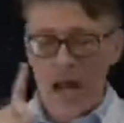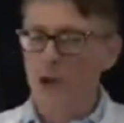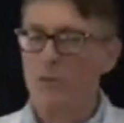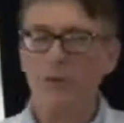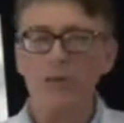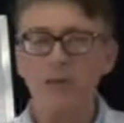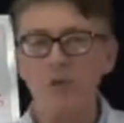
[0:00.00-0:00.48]

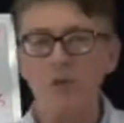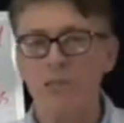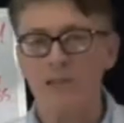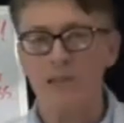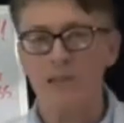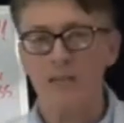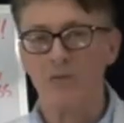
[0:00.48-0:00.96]
how do I do
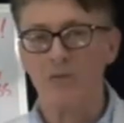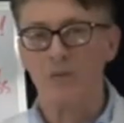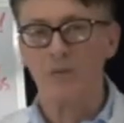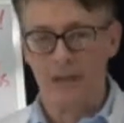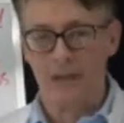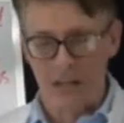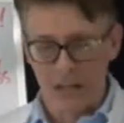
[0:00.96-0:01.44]
multi-level
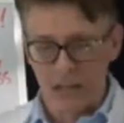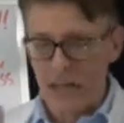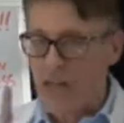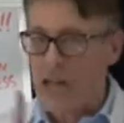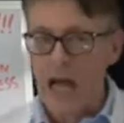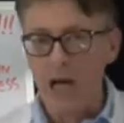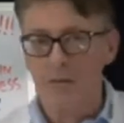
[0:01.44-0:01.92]

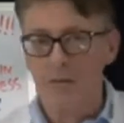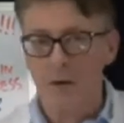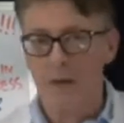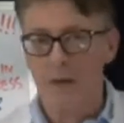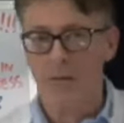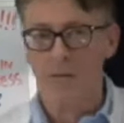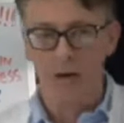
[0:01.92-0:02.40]
marketing? How do
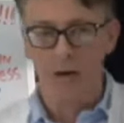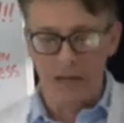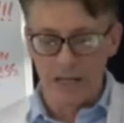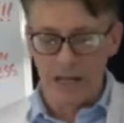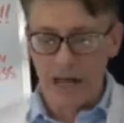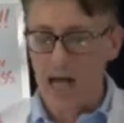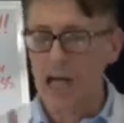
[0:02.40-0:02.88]
I make
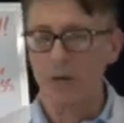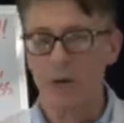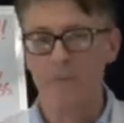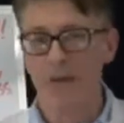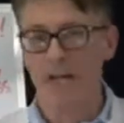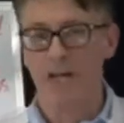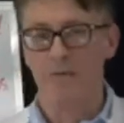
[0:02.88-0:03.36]
money? How do
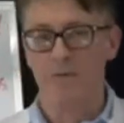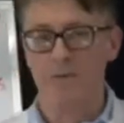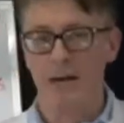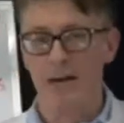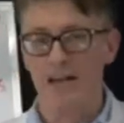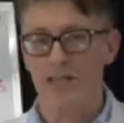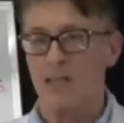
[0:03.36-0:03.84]
I make it
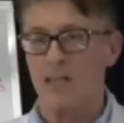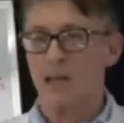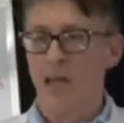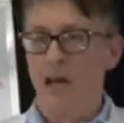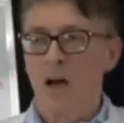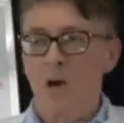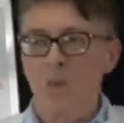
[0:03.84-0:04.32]
fast?
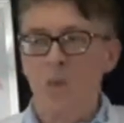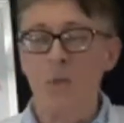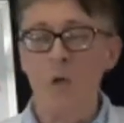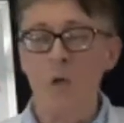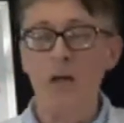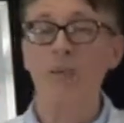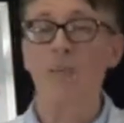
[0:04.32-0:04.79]

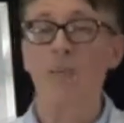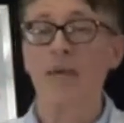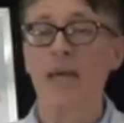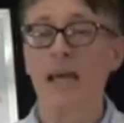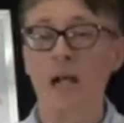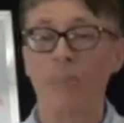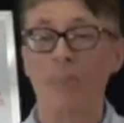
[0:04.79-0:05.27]
We will
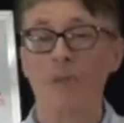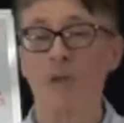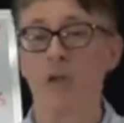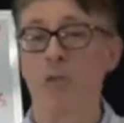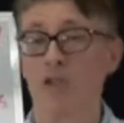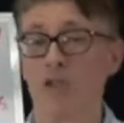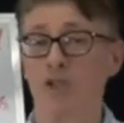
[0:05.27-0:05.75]
be helping
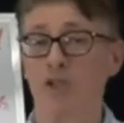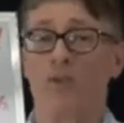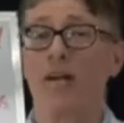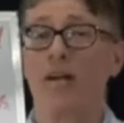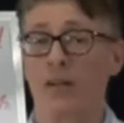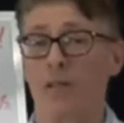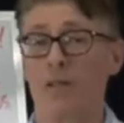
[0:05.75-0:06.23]
you and
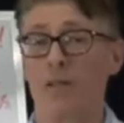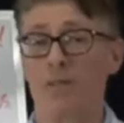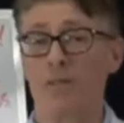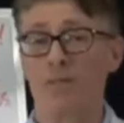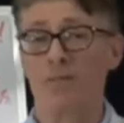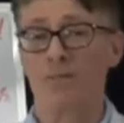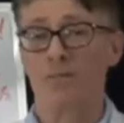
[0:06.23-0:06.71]
training you.
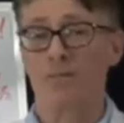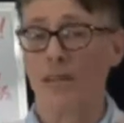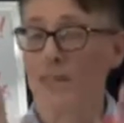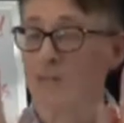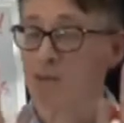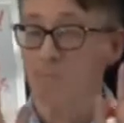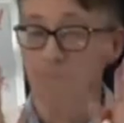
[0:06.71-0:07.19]

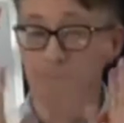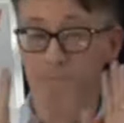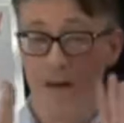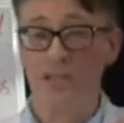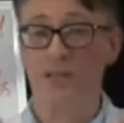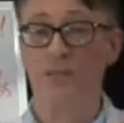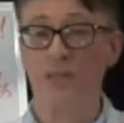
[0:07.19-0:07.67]
That's the
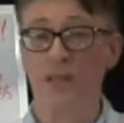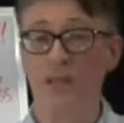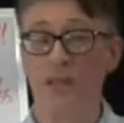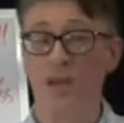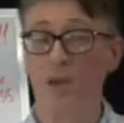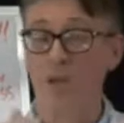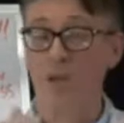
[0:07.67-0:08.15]
best we
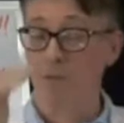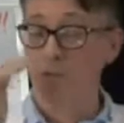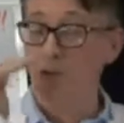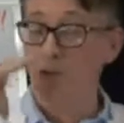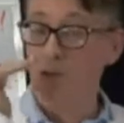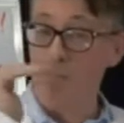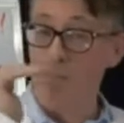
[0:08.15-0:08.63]
can do,
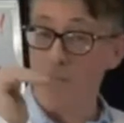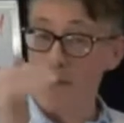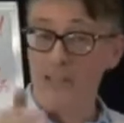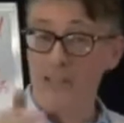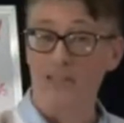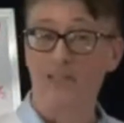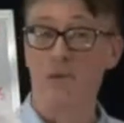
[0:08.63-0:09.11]
giving you the
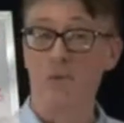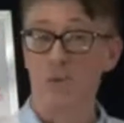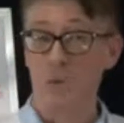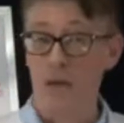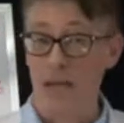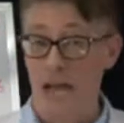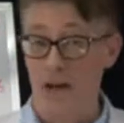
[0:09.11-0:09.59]
best that
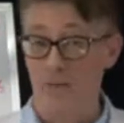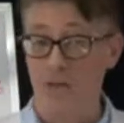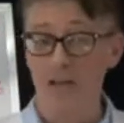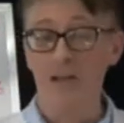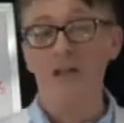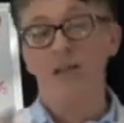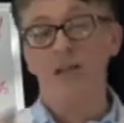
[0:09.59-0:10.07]
we have.
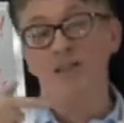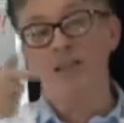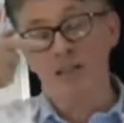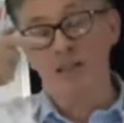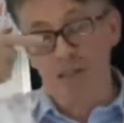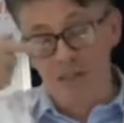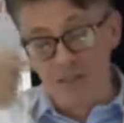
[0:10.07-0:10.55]

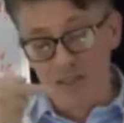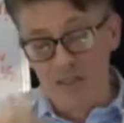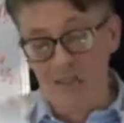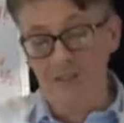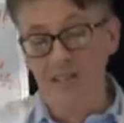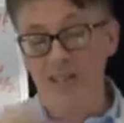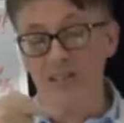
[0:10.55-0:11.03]
See, the
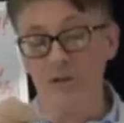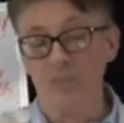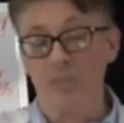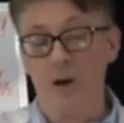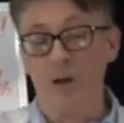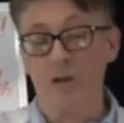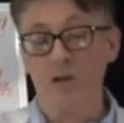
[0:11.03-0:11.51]
success
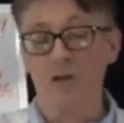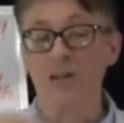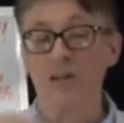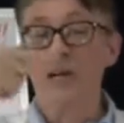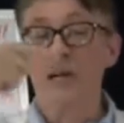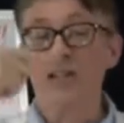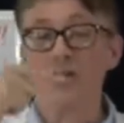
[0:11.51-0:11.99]
model
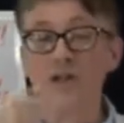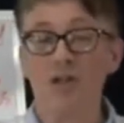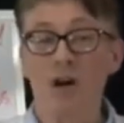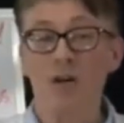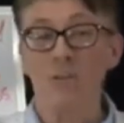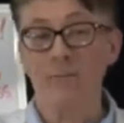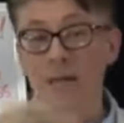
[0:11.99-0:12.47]
has
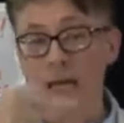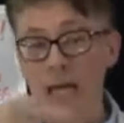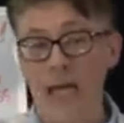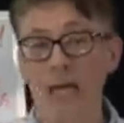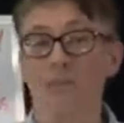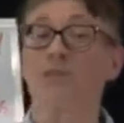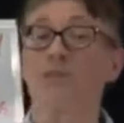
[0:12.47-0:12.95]
got to be
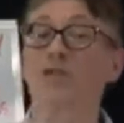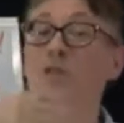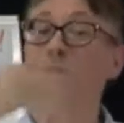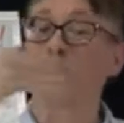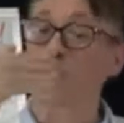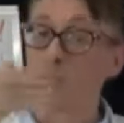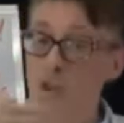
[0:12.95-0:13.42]
able to
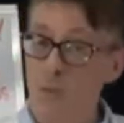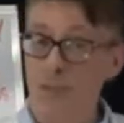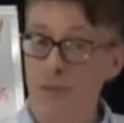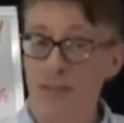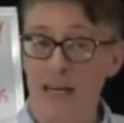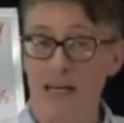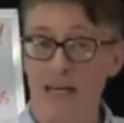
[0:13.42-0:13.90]
be
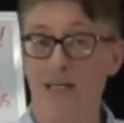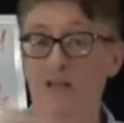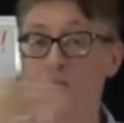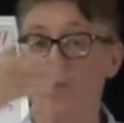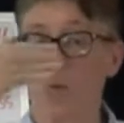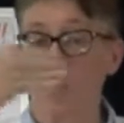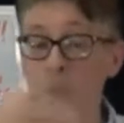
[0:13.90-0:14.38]
duplicated
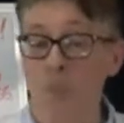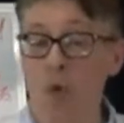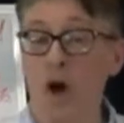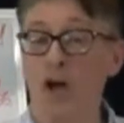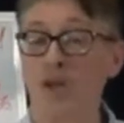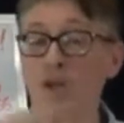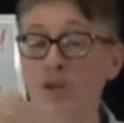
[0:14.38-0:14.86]
from
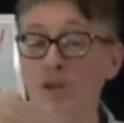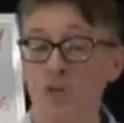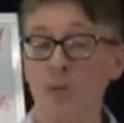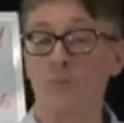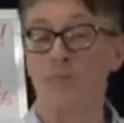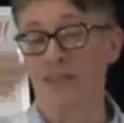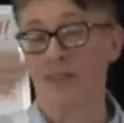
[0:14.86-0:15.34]
one
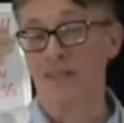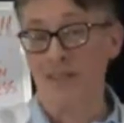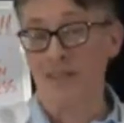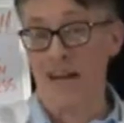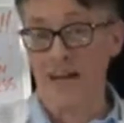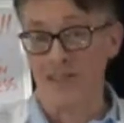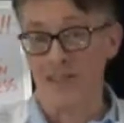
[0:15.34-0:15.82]
group to the
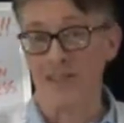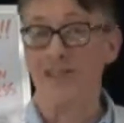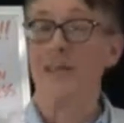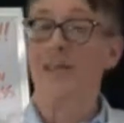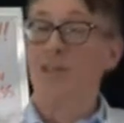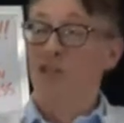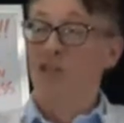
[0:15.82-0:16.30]
next.
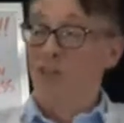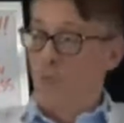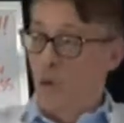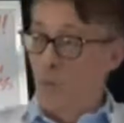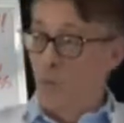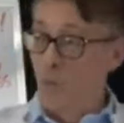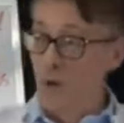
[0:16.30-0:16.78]
So
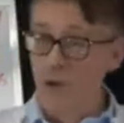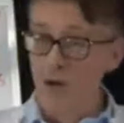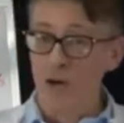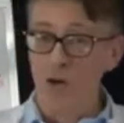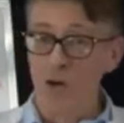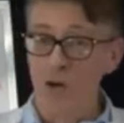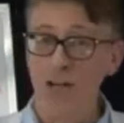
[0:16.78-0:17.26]
what
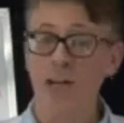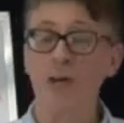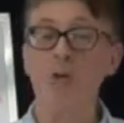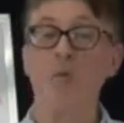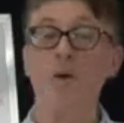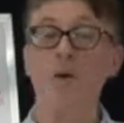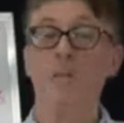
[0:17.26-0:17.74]
we're
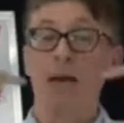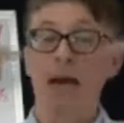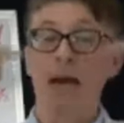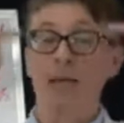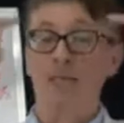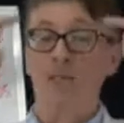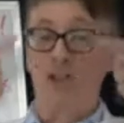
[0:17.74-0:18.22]
learning, we're
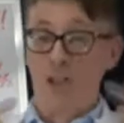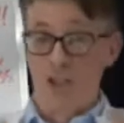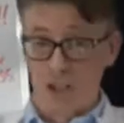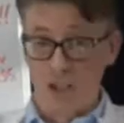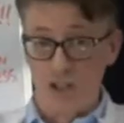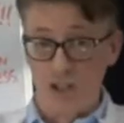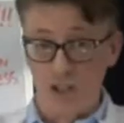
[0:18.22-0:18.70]
passing
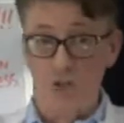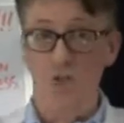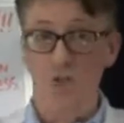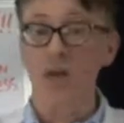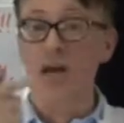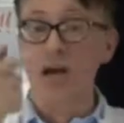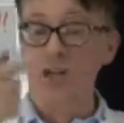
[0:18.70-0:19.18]
on to
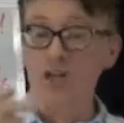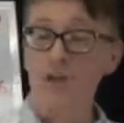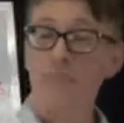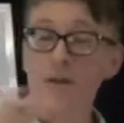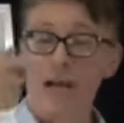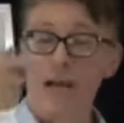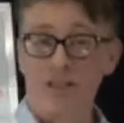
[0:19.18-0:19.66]
you, and
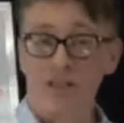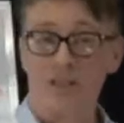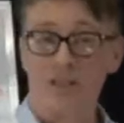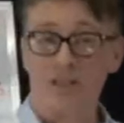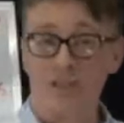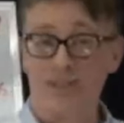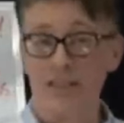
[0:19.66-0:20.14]
you pass
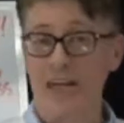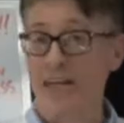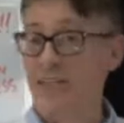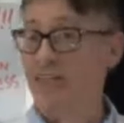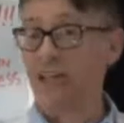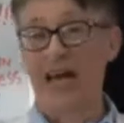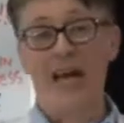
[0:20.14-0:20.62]
on to the
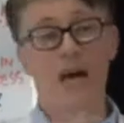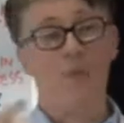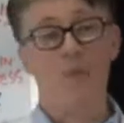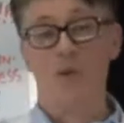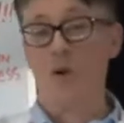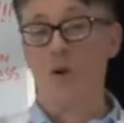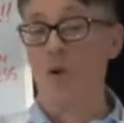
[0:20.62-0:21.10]
next,
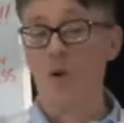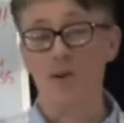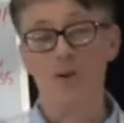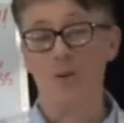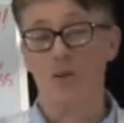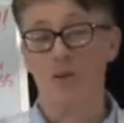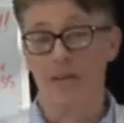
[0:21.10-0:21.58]
and we all
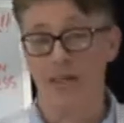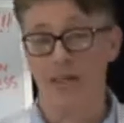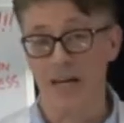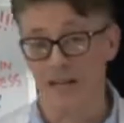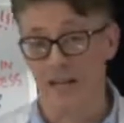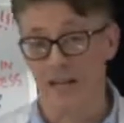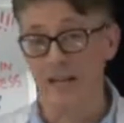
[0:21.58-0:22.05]
do it
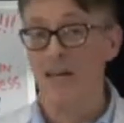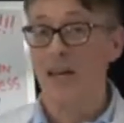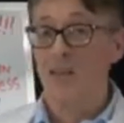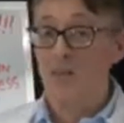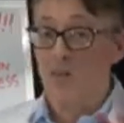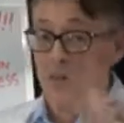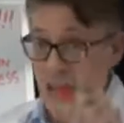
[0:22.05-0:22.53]
together.
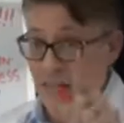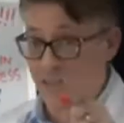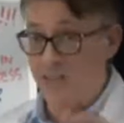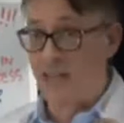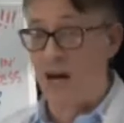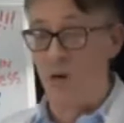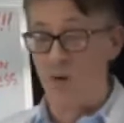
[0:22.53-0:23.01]

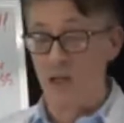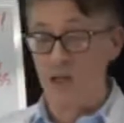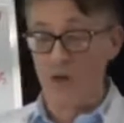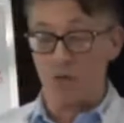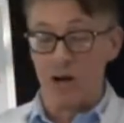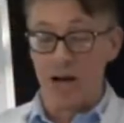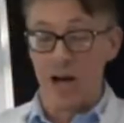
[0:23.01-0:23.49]
That's our
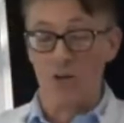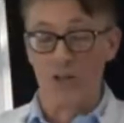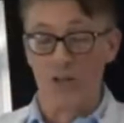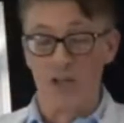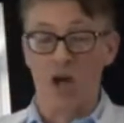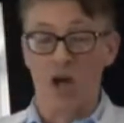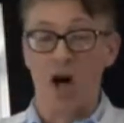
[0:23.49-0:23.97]

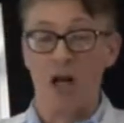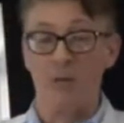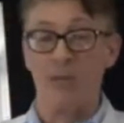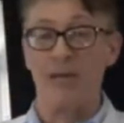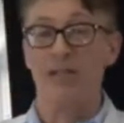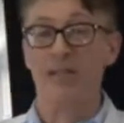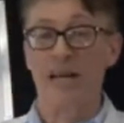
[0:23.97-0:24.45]
crowd
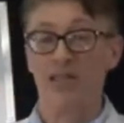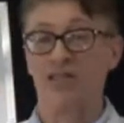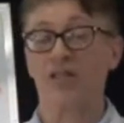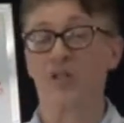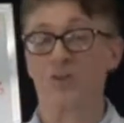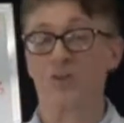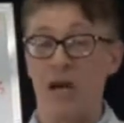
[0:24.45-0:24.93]
economy.
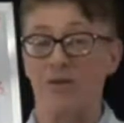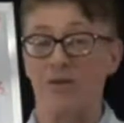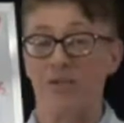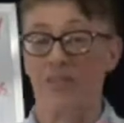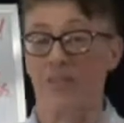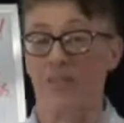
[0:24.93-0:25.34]
That's crowd